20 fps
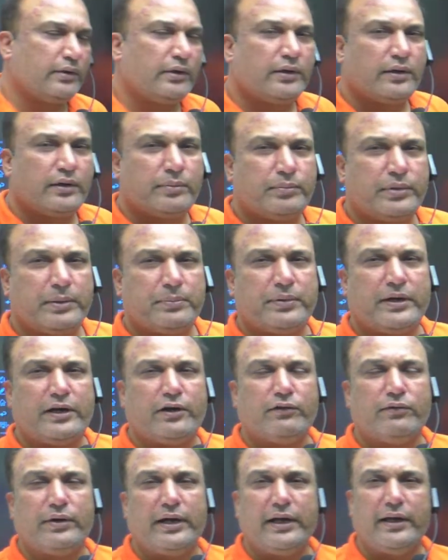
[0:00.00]

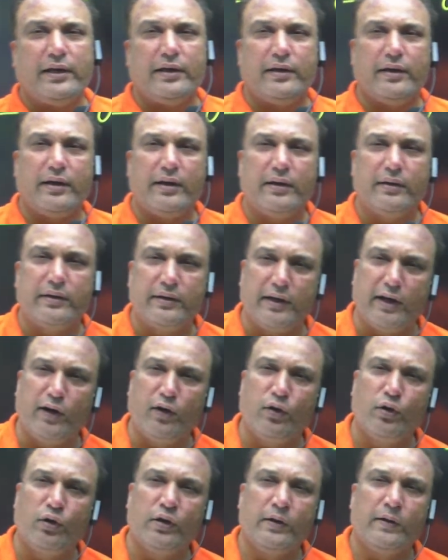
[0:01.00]
prepared by
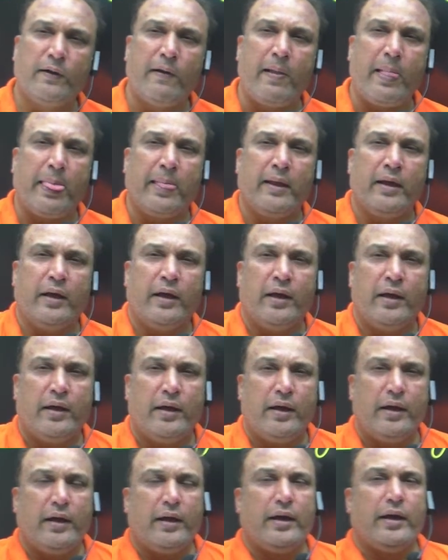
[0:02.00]
Rao.
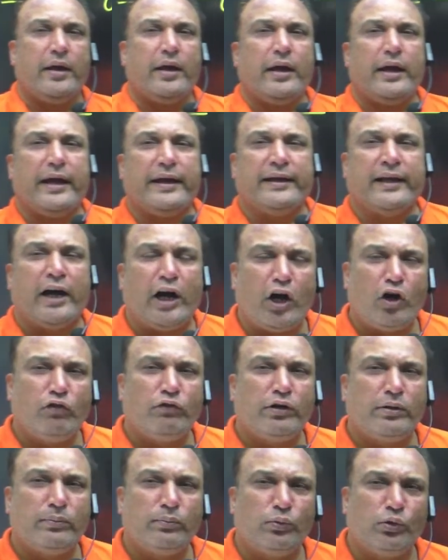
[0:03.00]
And
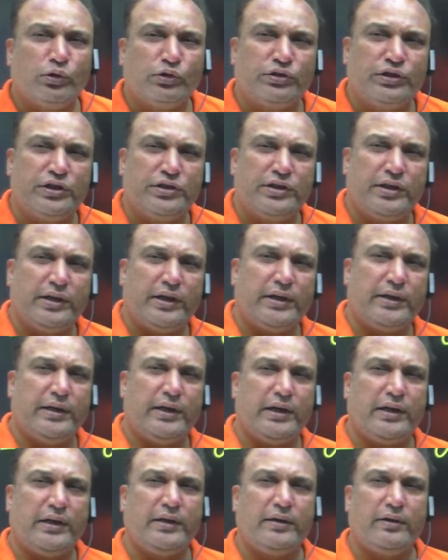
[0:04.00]
however, most institutes
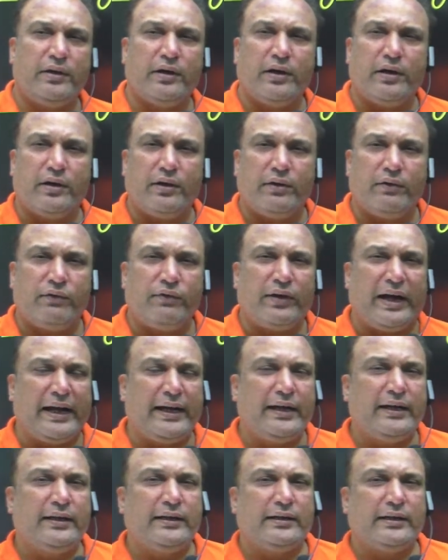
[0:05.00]
did
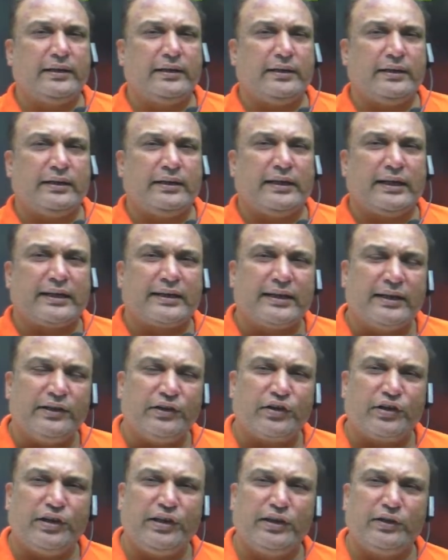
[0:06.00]
find the
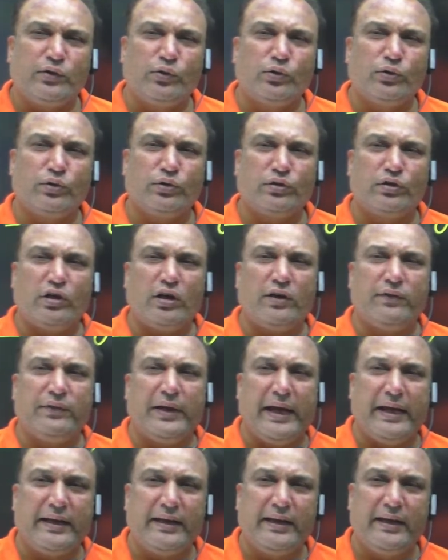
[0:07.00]
country's growth of
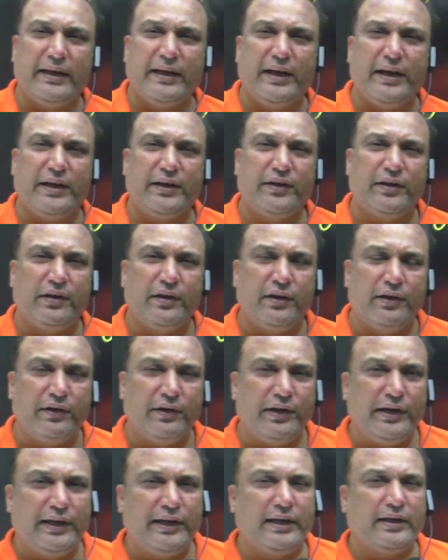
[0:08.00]
aggregate
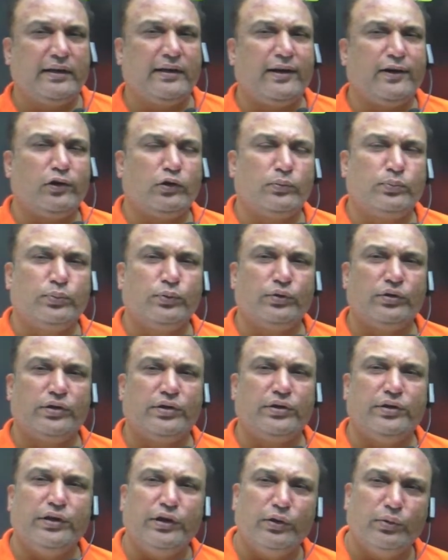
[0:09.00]
real output
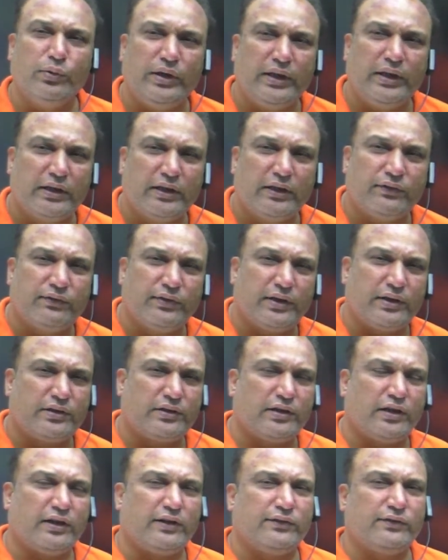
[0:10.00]
during the first
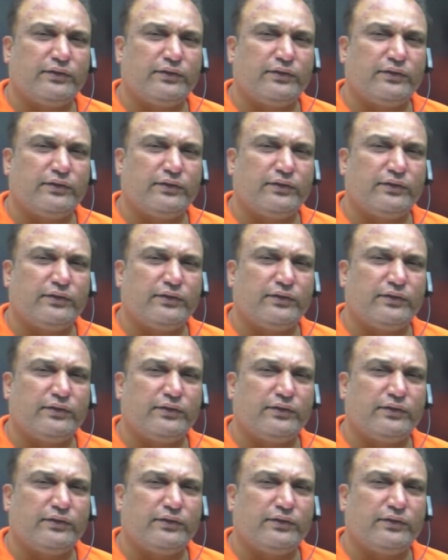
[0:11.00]
of